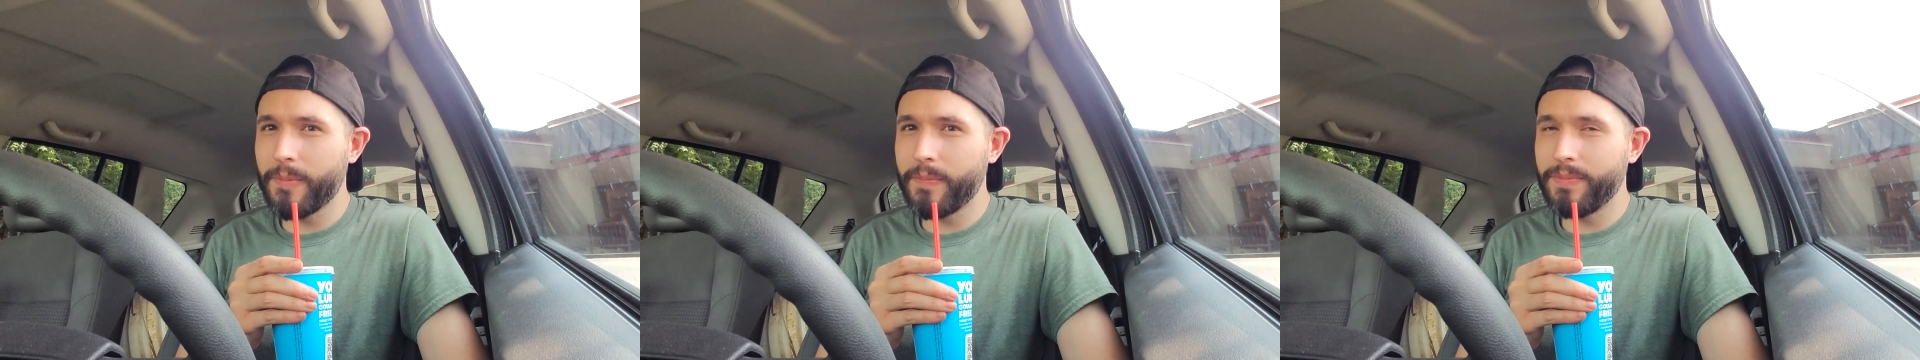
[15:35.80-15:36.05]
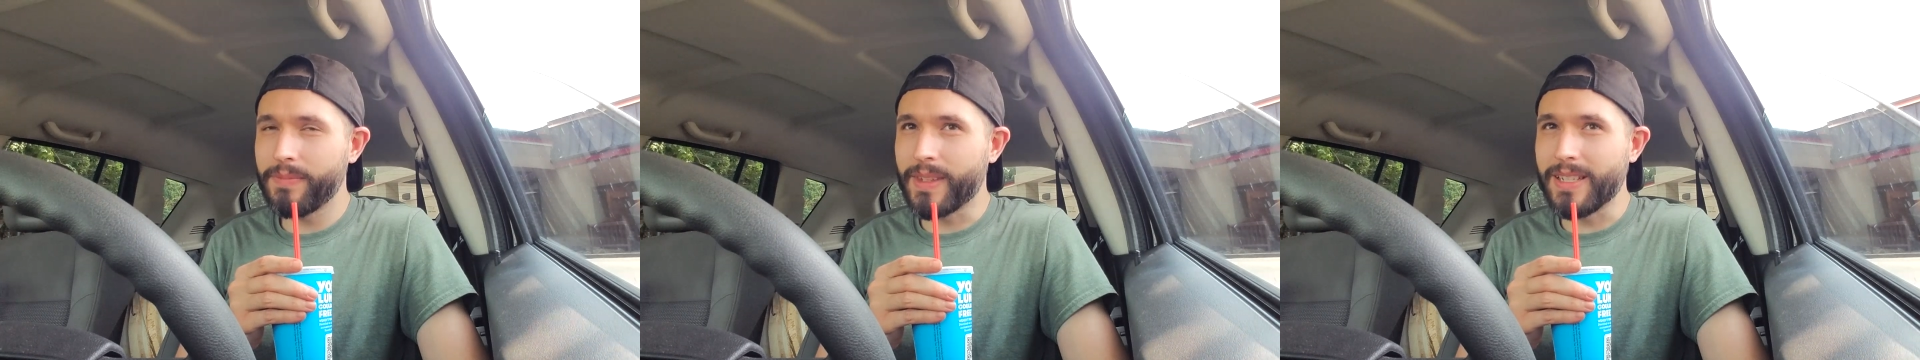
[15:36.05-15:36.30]

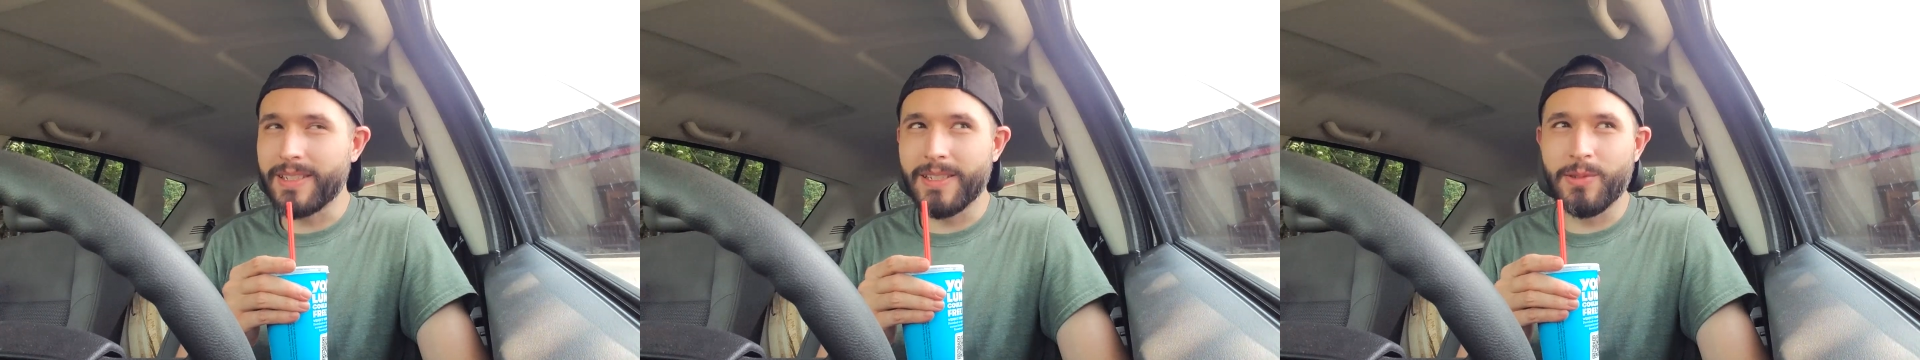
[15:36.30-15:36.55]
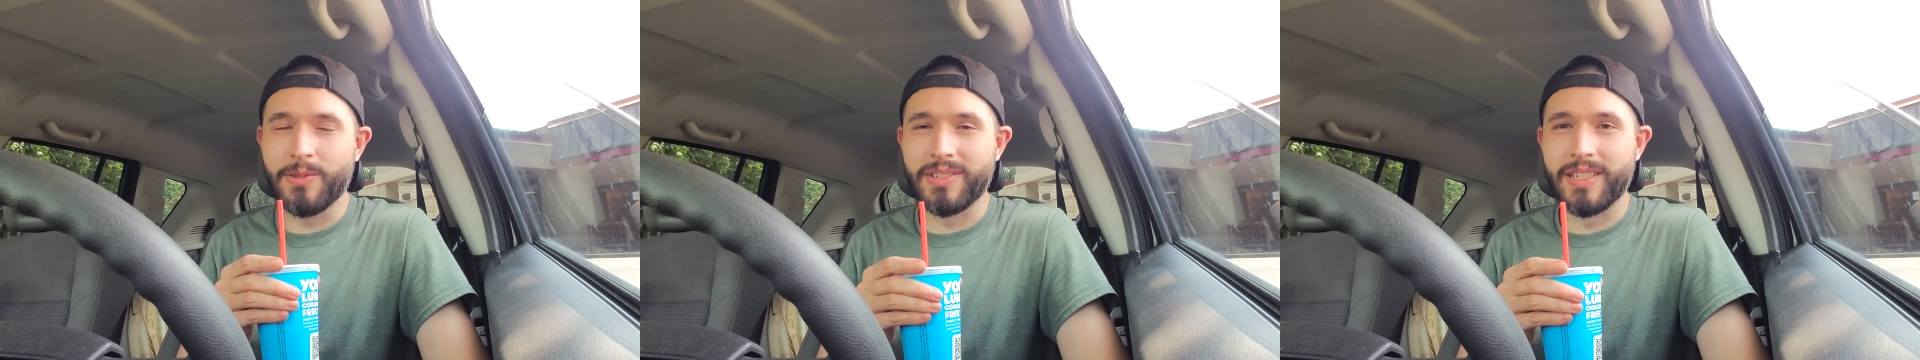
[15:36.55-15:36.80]
That's
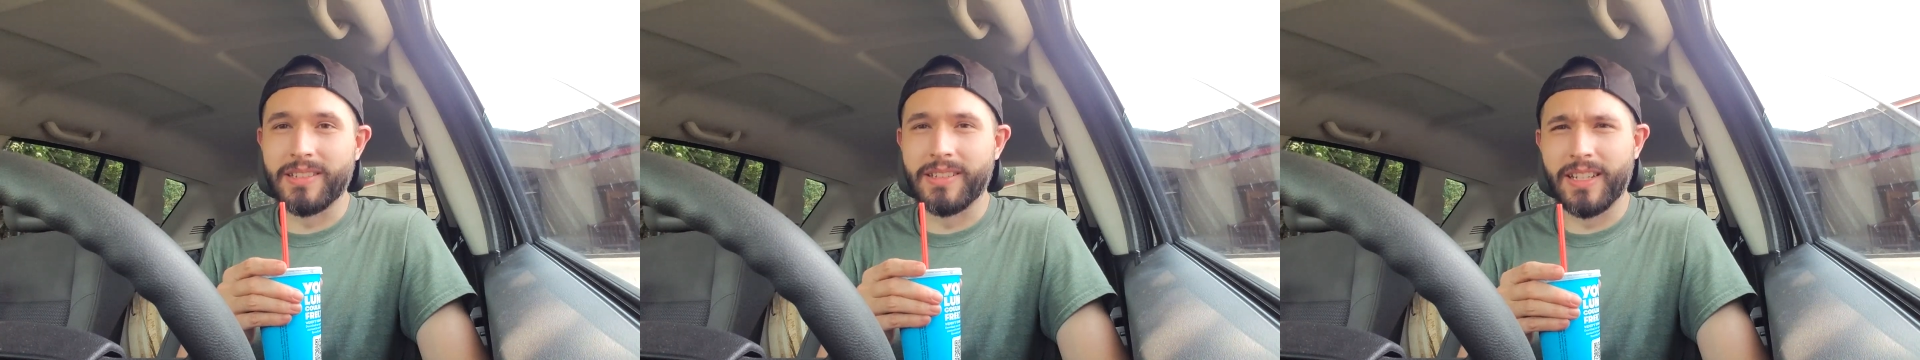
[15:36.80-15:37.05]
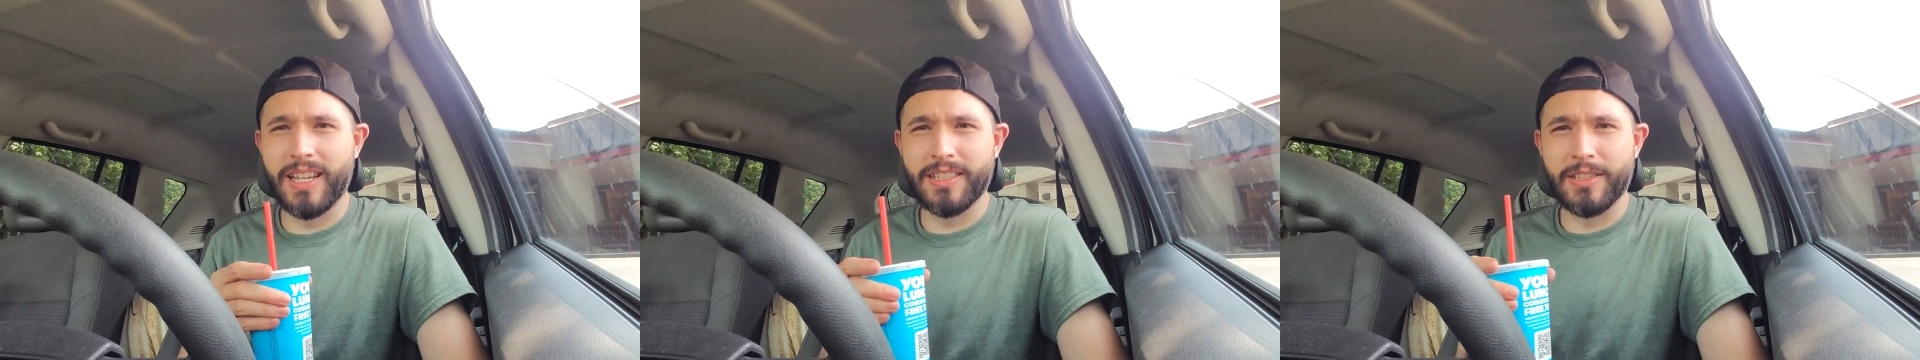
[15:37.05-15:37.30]
interesting. Like,
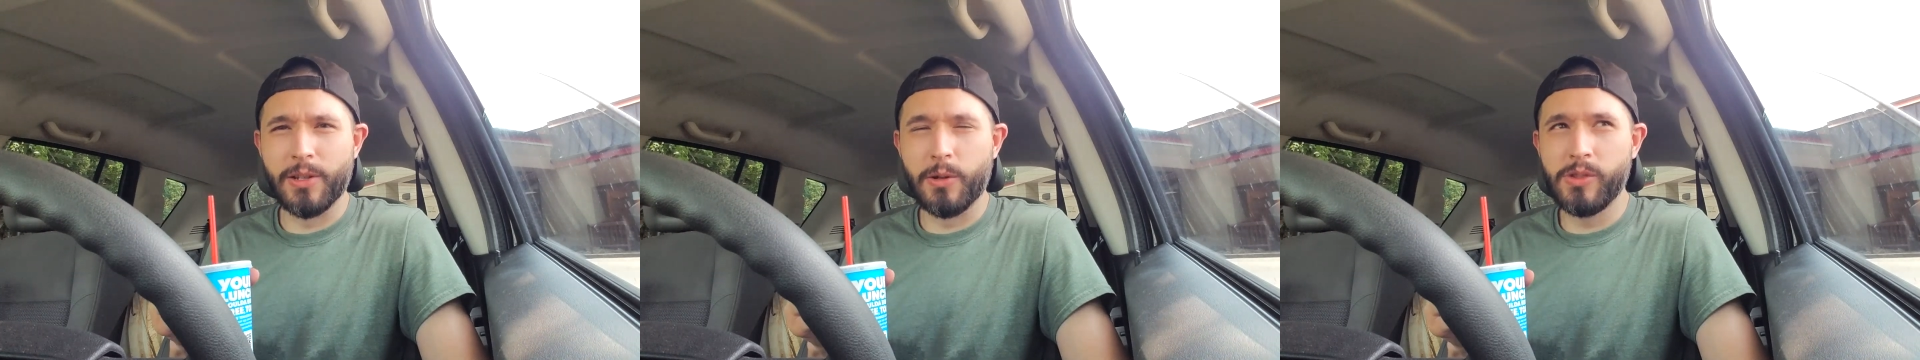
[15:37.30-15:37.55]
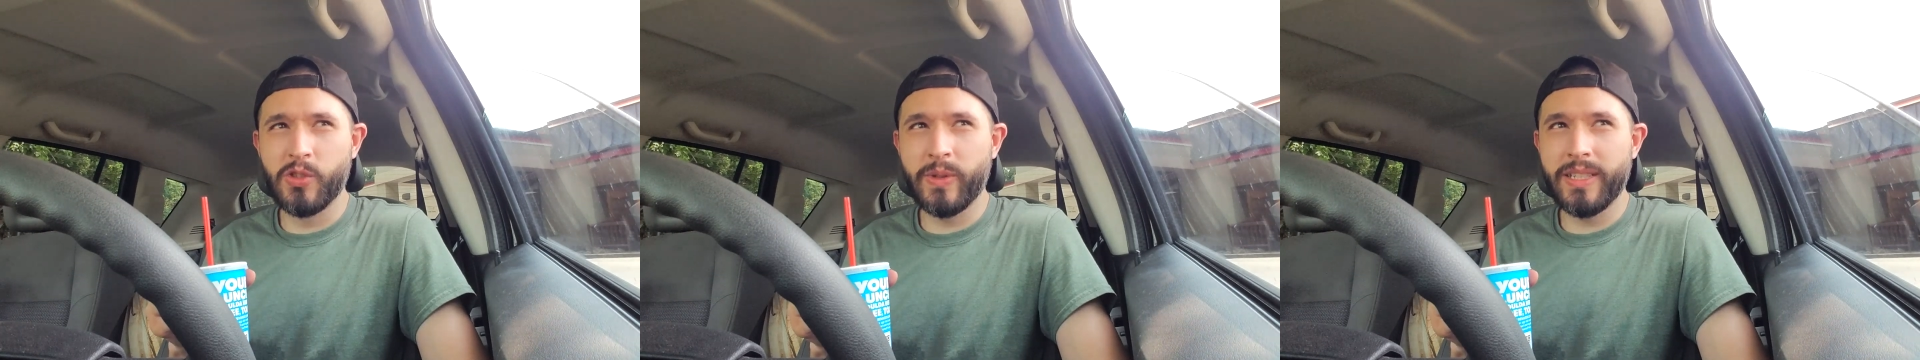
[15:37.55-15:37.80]
it has no
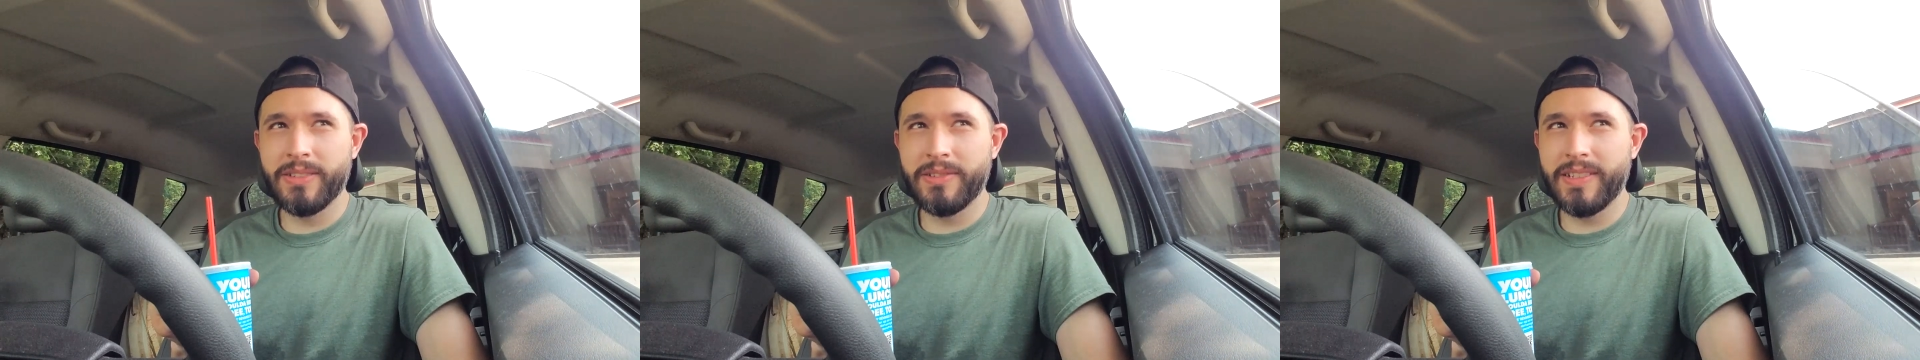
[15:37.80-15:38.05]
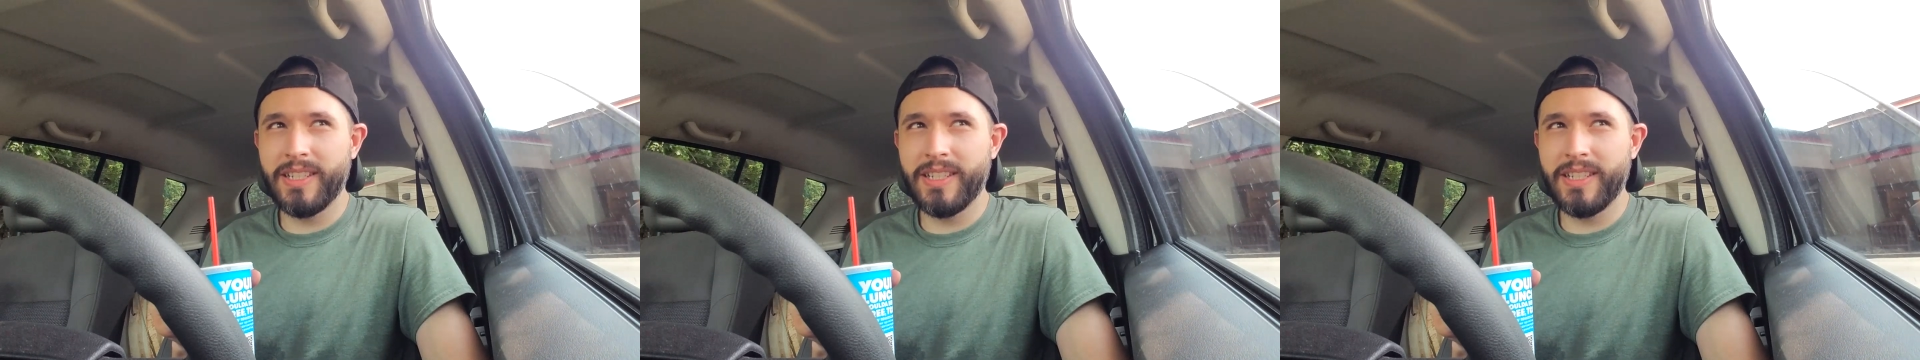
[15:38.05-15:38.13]
sweetener in